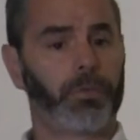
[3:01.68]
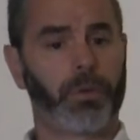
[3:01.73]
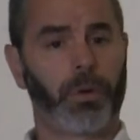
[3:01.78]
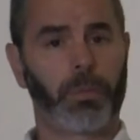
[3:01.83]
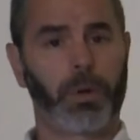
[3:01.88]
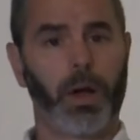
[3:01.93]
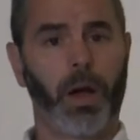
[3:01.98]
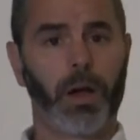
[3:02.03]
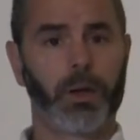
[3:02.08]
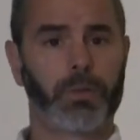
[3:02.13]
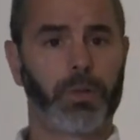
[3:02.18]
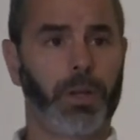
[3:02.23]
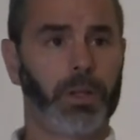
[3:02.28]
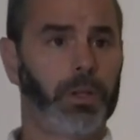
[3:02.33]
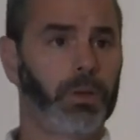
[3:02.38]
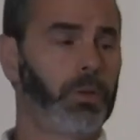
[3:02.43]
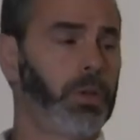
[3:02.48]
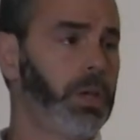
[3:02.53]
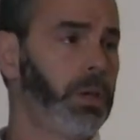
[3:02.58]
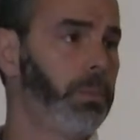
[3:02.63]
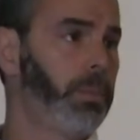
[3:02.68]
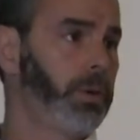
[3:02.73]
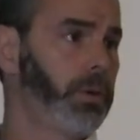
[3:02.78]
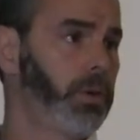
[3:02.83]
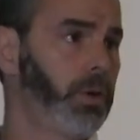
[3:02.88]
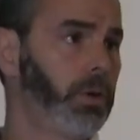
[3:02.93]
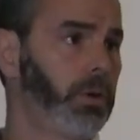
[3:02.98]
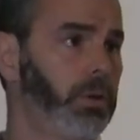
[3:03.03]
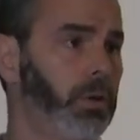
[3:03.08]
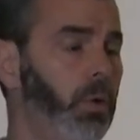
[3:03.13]
from content you keep in
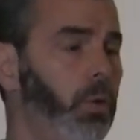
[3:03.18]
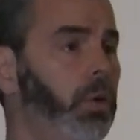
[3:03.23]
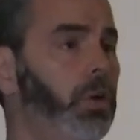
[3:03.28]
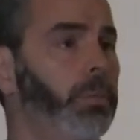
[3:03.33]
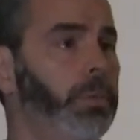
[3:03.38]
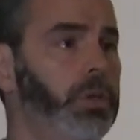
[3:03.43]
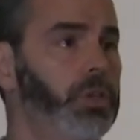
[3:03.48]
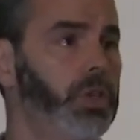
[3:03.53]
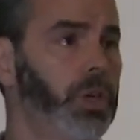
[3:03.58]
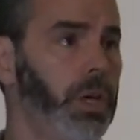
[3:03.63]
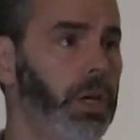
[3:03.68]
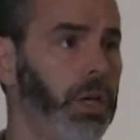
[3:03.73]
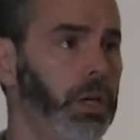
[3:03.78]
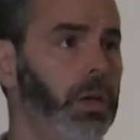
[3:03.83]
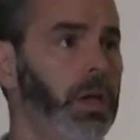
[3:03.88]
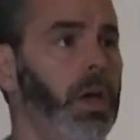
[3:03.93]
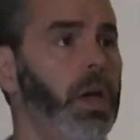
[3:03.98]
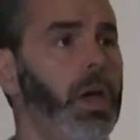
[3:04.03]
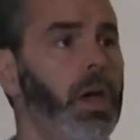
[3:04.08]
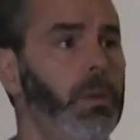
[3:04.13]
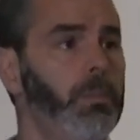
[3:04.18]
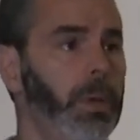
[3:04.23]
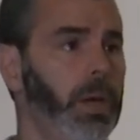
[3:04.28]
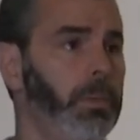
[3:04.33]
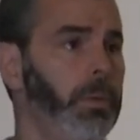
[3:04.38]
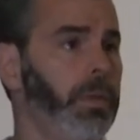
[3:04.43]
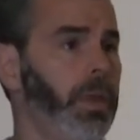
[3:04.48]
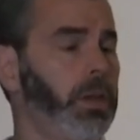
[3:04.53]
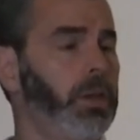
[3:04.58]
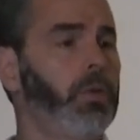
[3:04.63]
your local machine,
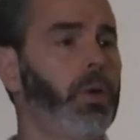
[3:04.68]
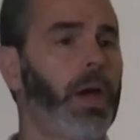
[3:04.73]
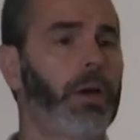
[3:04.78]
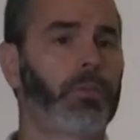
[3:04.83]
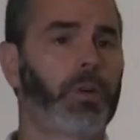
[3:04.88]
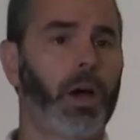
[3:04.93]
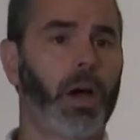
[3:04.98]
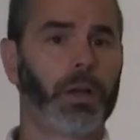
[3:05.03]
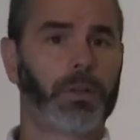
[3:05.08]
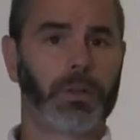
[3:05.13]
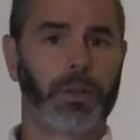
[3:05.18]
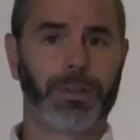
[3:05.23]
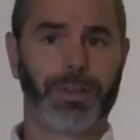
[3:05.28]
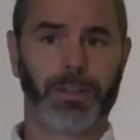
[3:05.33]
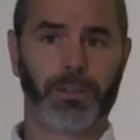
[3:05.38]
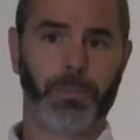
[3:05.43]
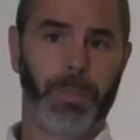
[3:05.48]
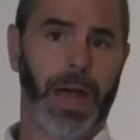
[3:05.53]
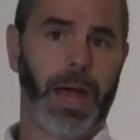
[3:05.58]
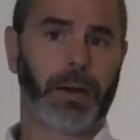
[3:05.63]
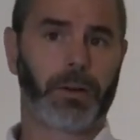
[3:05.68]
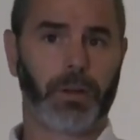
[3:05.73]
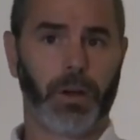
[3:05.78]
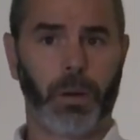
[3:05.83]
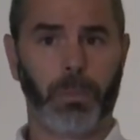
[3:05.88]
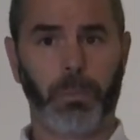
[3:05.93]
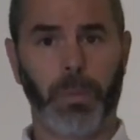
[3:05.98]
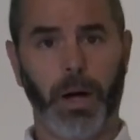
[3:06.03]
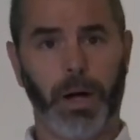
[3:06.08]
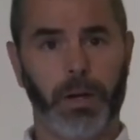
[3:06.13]
maybe then you have content that's backed
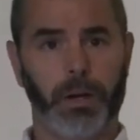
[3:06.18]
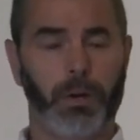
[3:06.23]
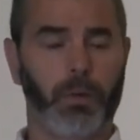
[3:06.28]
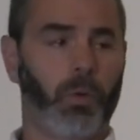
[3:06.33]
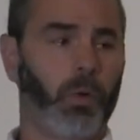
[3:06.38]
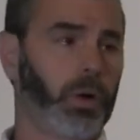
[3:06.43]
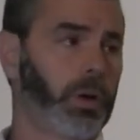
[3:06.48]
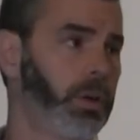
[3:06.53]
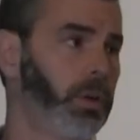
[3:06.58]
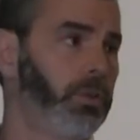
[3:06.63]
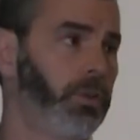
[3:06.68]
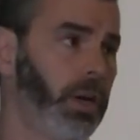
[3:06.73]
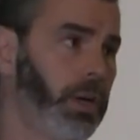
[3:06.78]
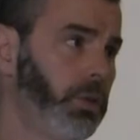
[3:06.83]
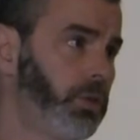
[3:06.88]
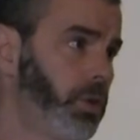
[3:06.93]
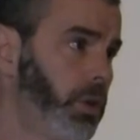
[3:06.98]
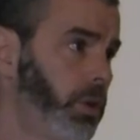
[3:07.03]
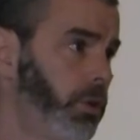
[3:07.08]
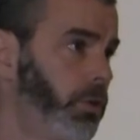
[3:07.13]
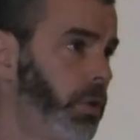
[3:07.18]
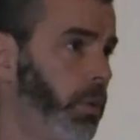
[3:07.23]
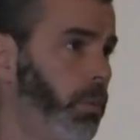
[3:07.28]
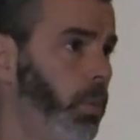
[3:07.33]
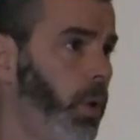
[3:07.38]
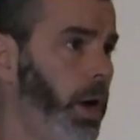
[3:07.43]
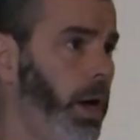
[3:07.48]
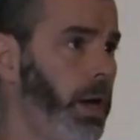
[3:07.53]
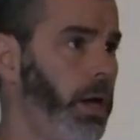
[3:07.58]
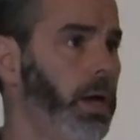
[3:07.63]
up by your organization in some
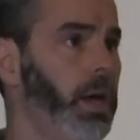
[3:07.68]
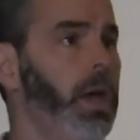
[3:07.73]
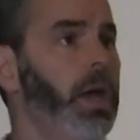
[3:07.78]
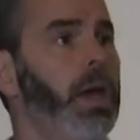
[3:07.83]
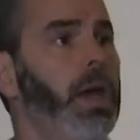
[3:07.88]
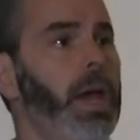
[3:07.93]
way.